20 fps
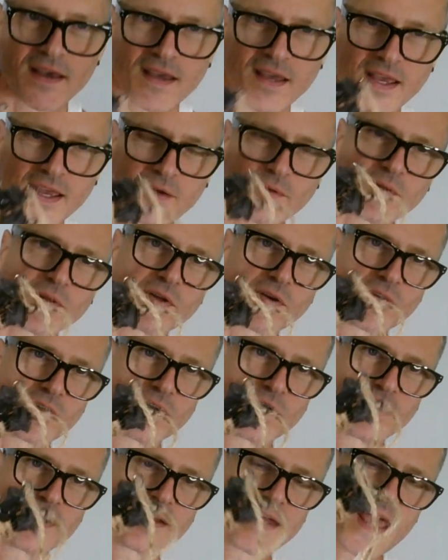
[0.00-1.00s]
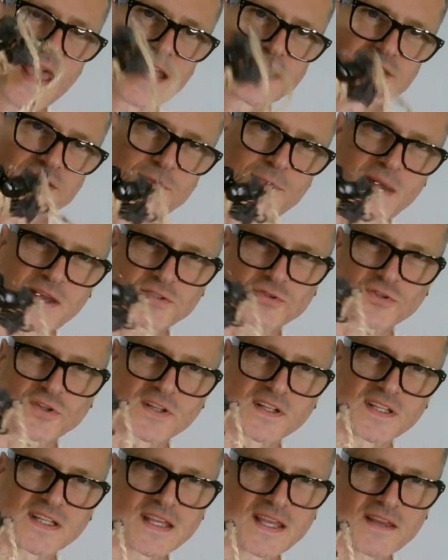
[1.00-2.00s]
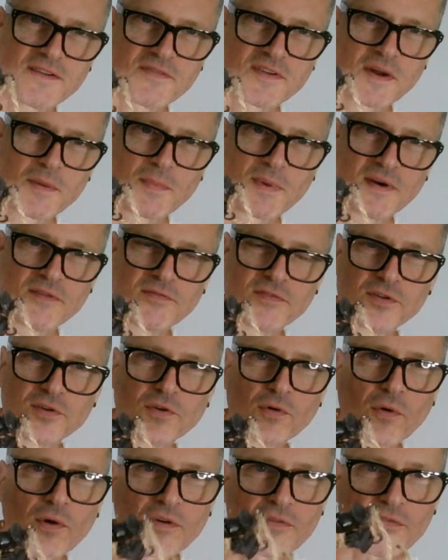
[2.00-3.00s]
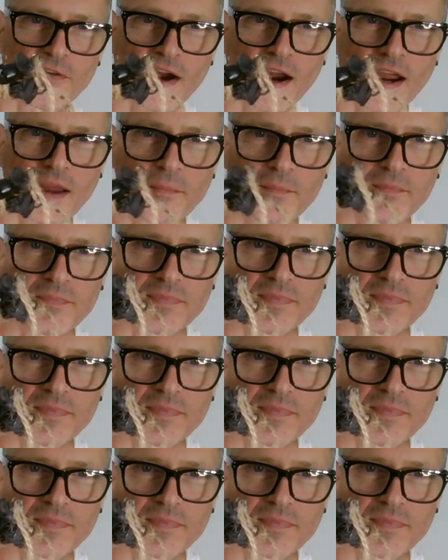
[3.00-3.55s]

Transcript: It would look good asymmetrically, even above the door frame.